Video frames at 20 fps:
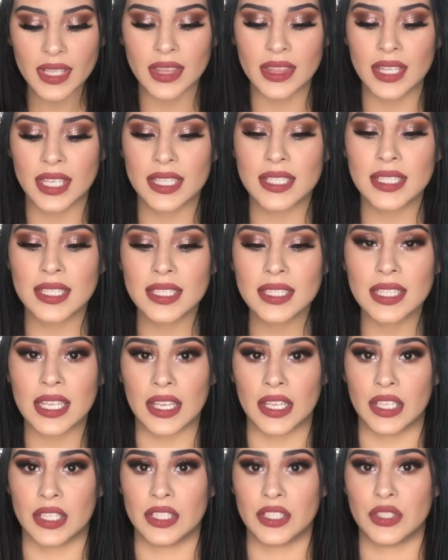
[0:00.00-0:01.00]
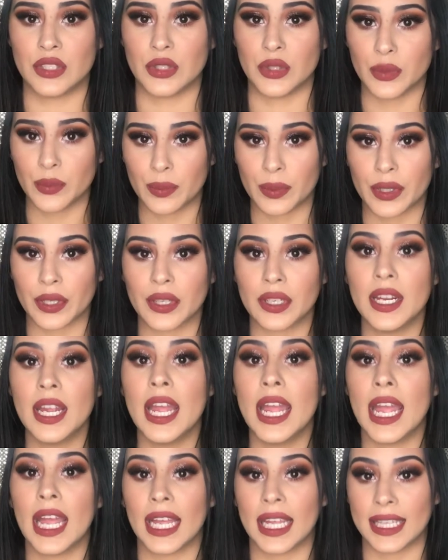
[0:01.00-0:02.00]
This is a super
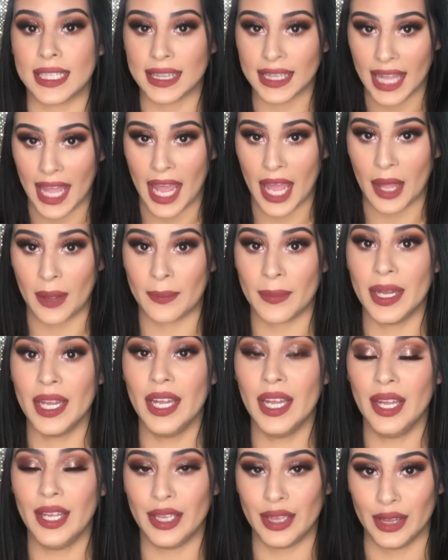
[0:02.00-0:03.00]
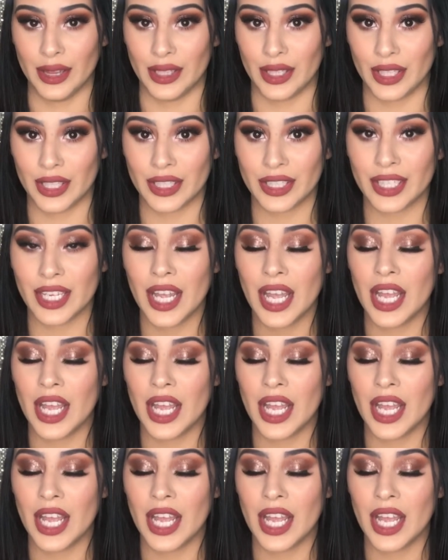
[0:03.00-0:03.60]
glam look,